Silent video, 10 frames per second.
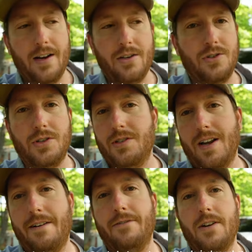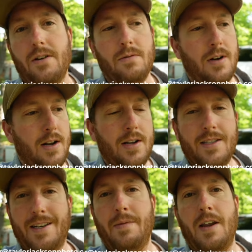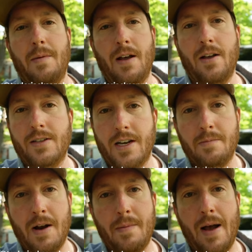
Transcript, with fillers: and it's just not for you. Send me an email, I'll send your money